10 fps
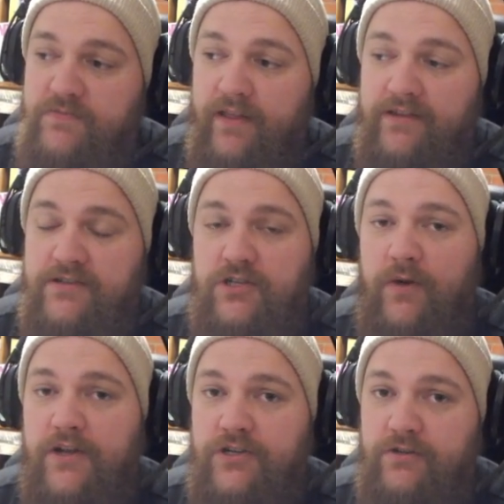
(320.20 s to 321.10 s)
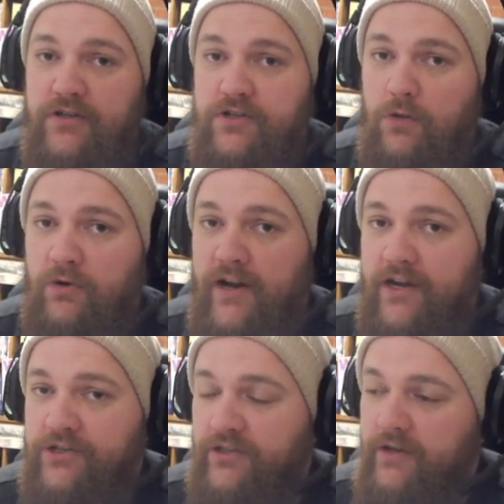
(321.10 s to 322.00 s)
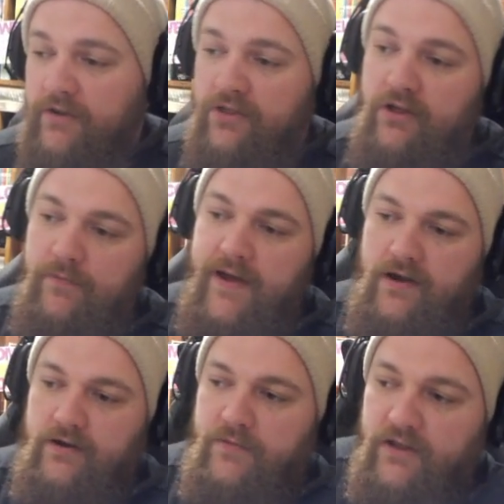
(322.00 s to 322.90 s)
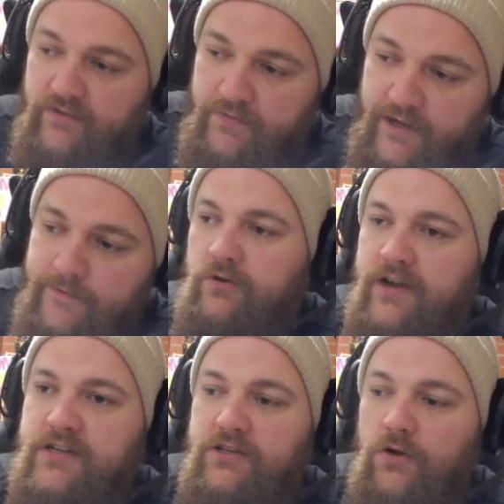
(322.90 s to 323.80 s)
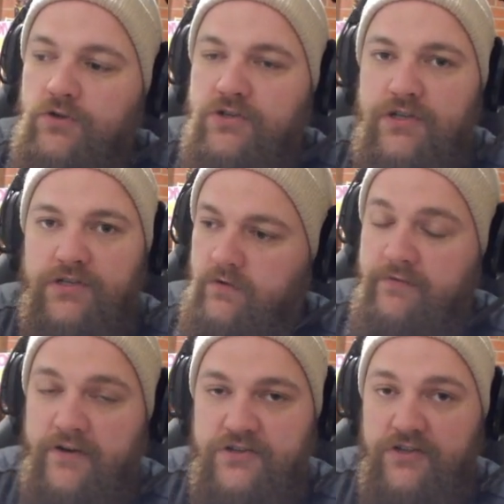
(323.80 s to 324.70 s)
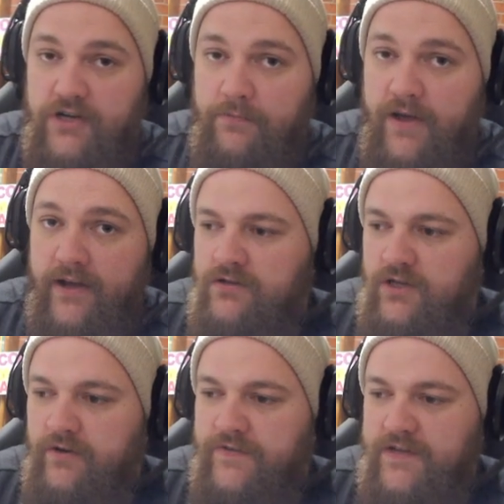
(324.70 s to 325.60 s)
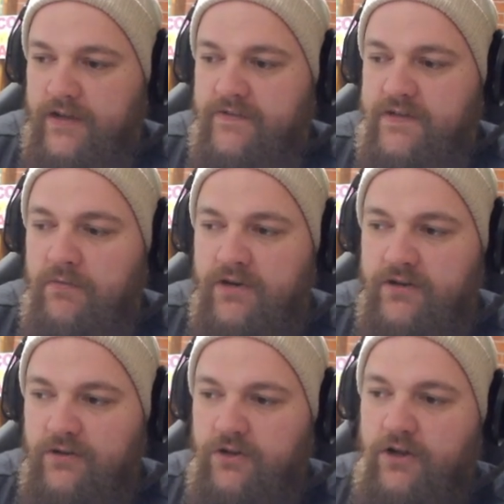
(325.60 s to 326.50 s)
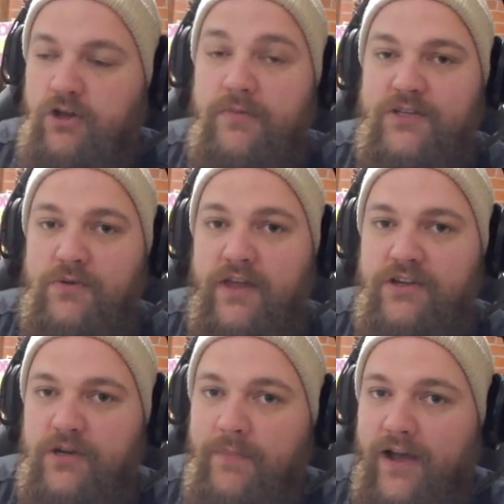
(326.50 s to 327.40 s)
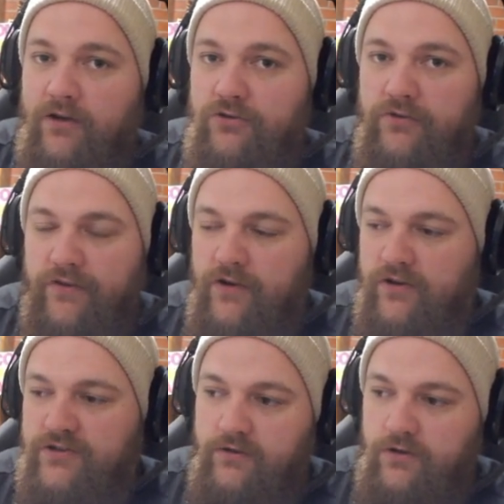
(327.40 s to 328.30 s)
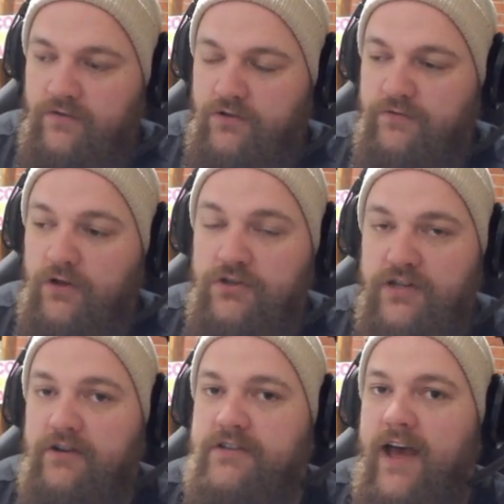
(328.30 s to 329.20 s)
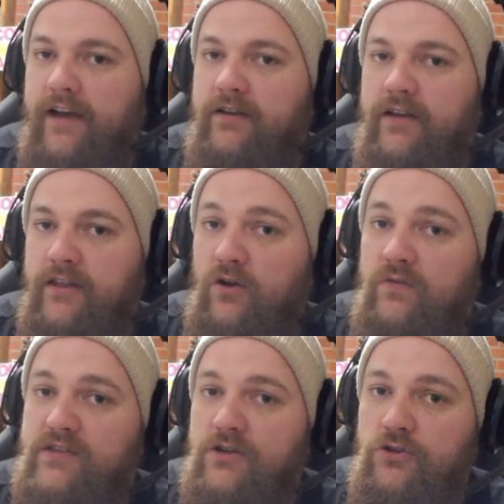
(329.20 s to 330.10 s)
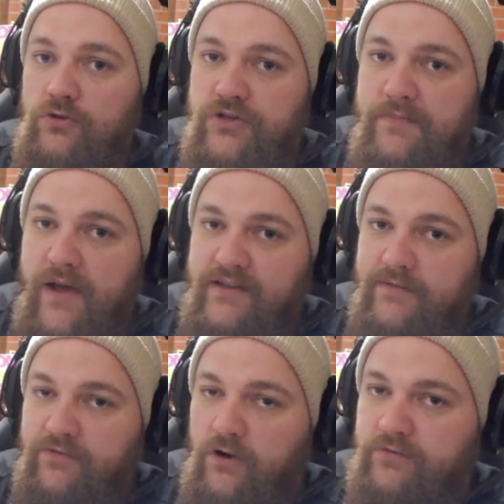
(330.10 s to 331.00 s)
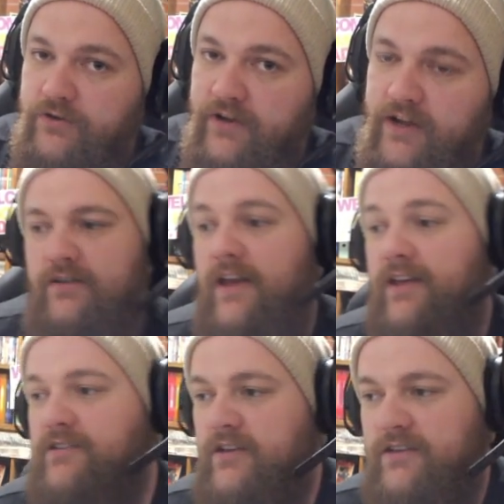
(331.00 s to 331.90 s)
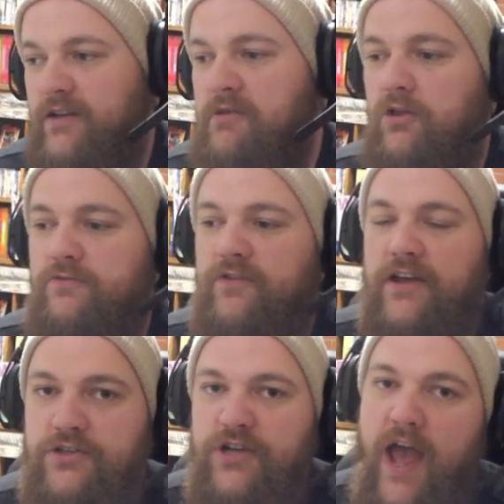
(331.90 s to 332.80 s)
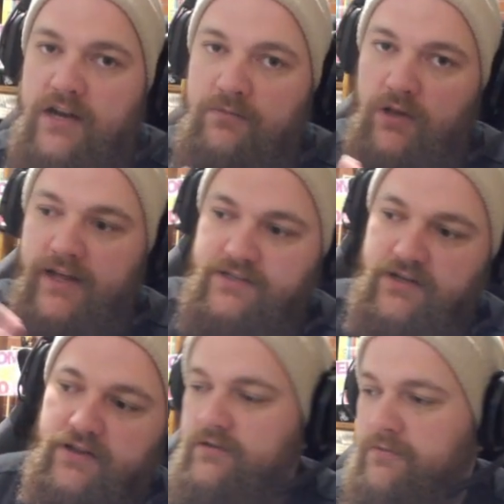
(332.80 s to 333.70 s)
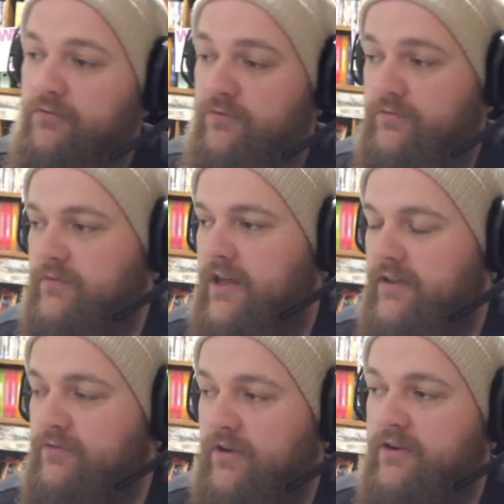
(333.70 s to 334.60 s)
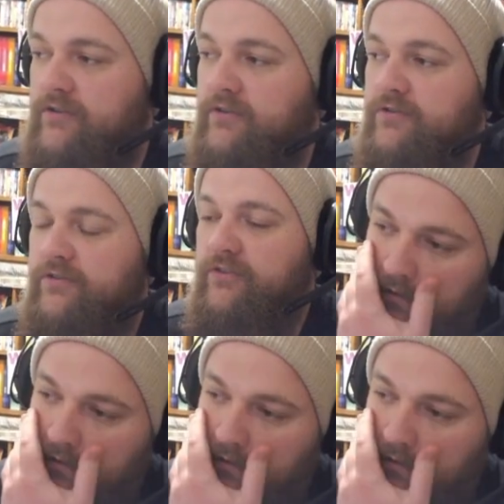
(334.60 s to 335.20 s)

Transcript: melee situation in the Assault Marine, actually, when you think about it in PvP. Granting dodges refresh the jump pack. So if someone, commits with their jump pack on you first, you've dodged their attack, and then all of a sudden your jump pack's up for offer again. Yeah, there's going to be a lot of like chain plays, I think. Yeah, that's very interesting.